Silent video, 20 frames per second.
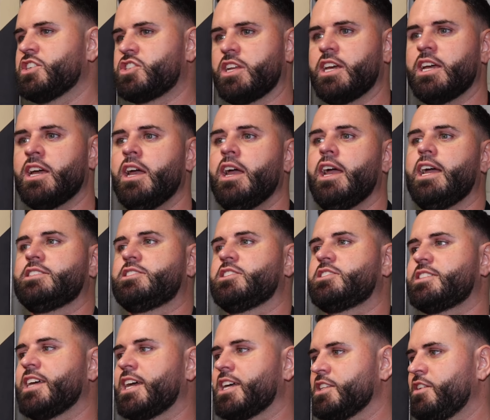division. names. It's a
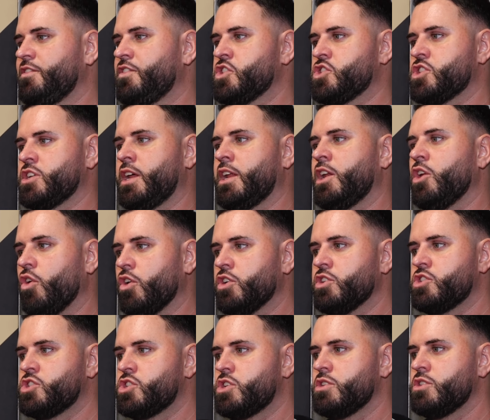stacked division, and look,
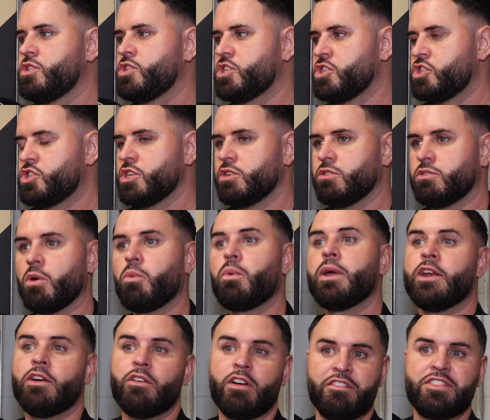the
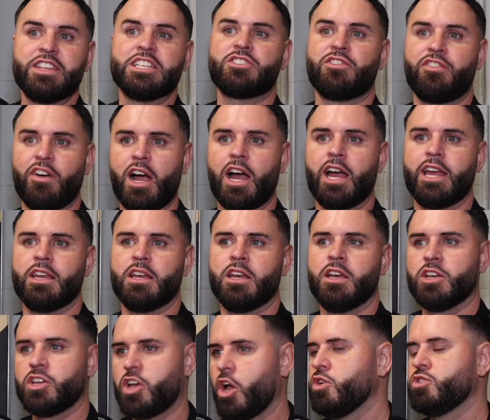winner of this fight
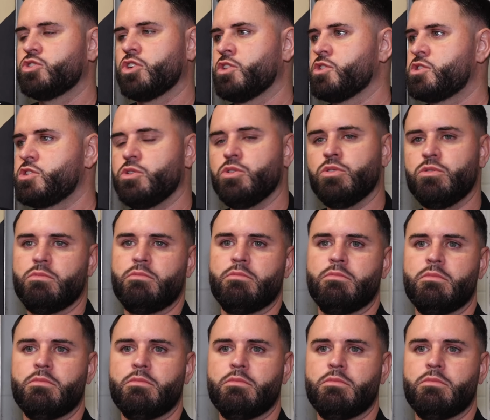goes on to